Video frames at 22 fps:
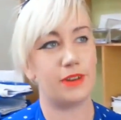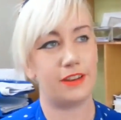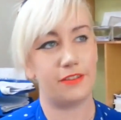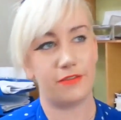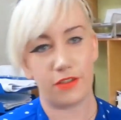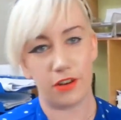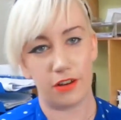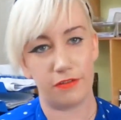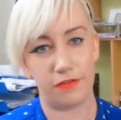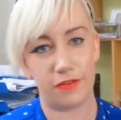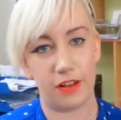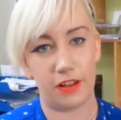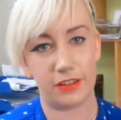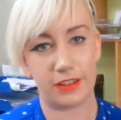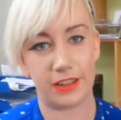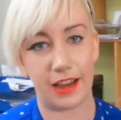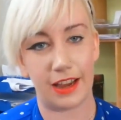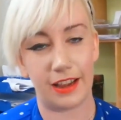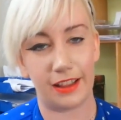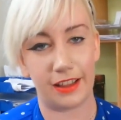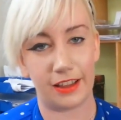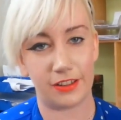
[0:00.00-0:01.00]
when you've got false
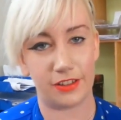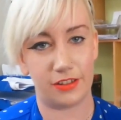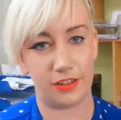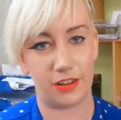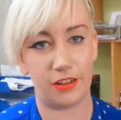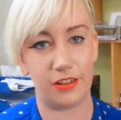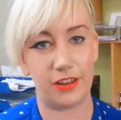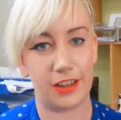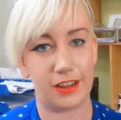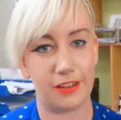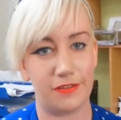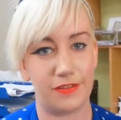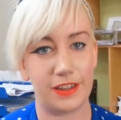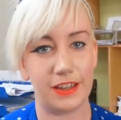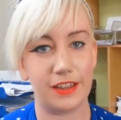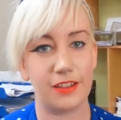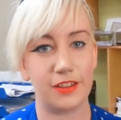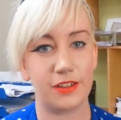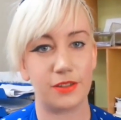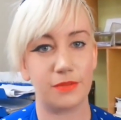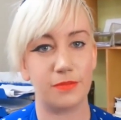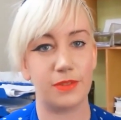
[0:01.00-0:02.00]
eyelashes on, you can feel
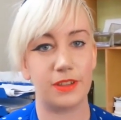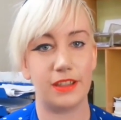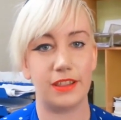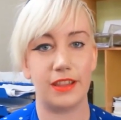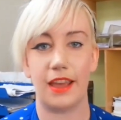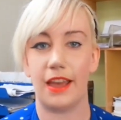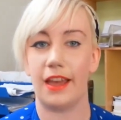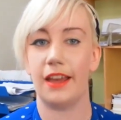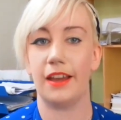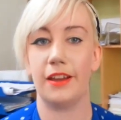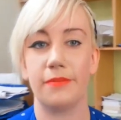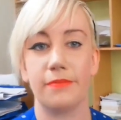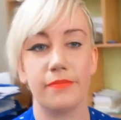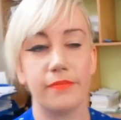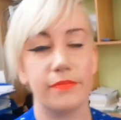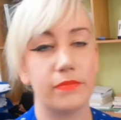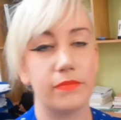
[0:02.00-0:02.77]
there's something there.